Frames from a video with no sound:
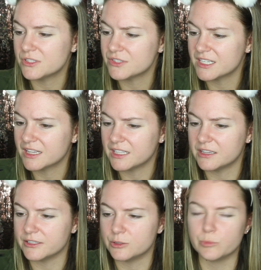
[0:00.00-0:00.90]
using the
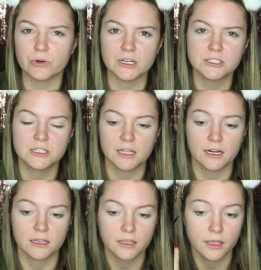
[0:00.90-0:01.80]
little brush
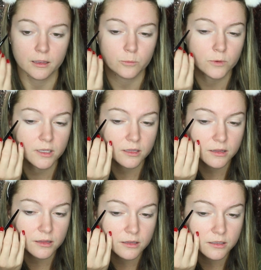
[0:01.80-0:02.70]
that it came
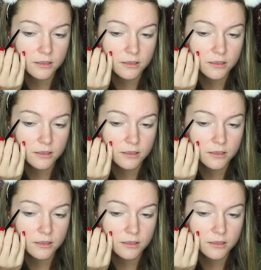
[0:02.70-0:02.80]
with.